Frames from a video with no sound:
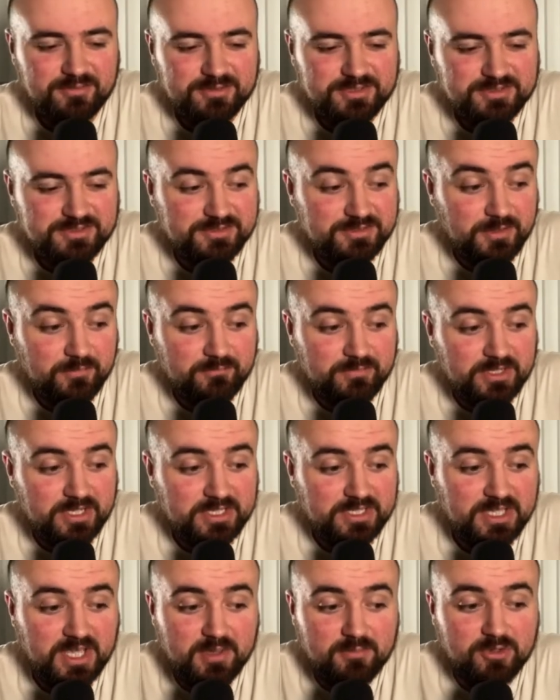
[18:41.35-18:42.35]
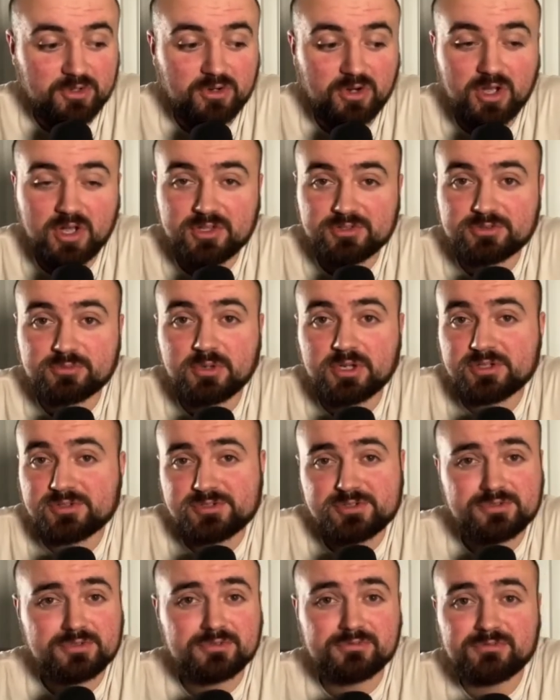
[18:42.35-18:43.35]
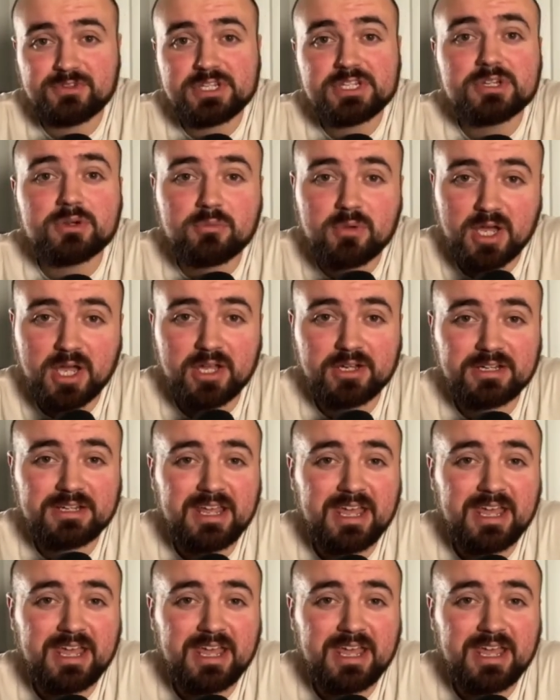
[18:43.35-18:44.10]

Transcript: it's something I came across and wanted to do a video on.